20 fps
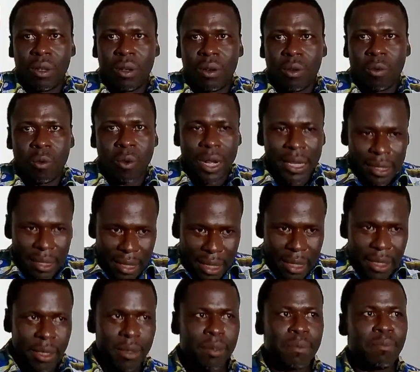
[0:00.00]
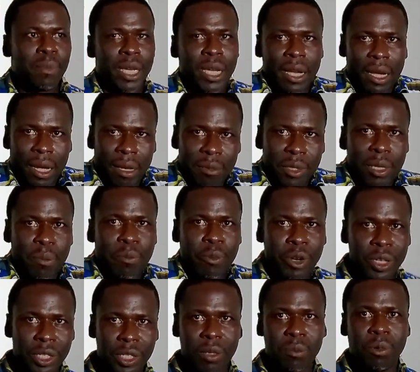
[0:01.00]
Once this becomes a
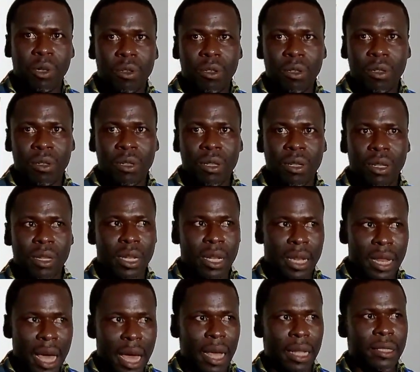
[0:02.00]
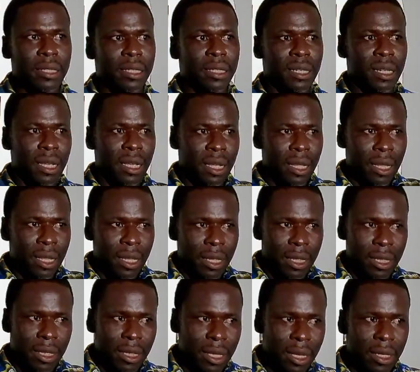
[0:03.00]
principle that
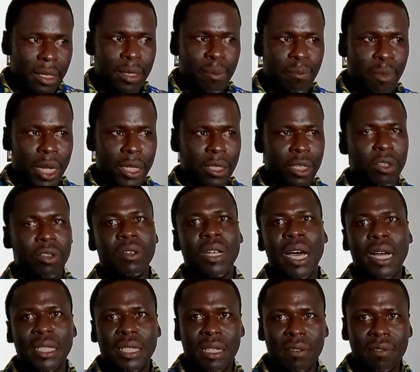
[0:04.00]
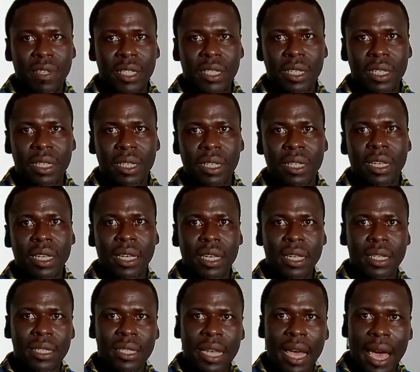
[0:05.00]
this particular activity
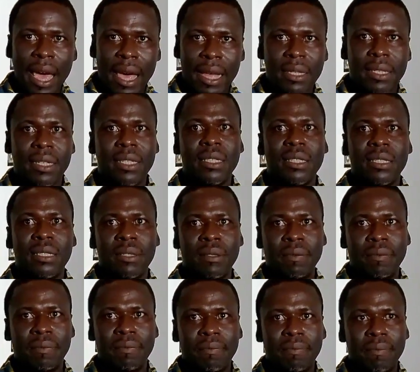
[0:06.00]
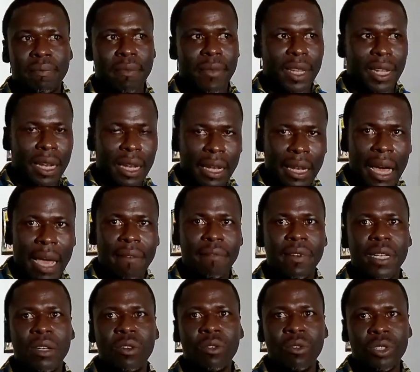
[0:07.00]
is hurting
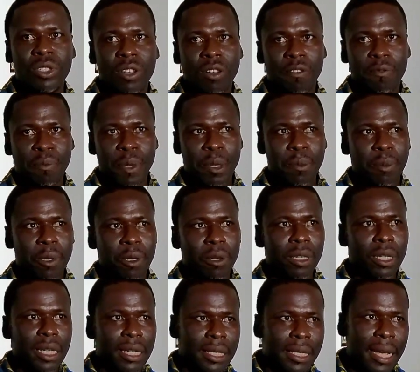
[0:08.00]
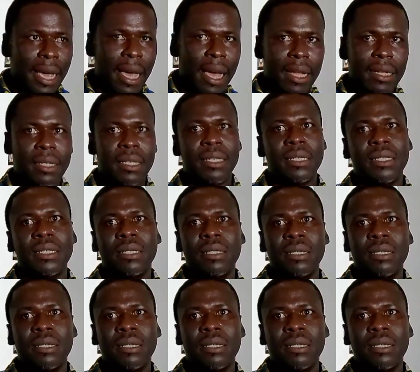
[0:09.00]
livelihoods of people, it's hurting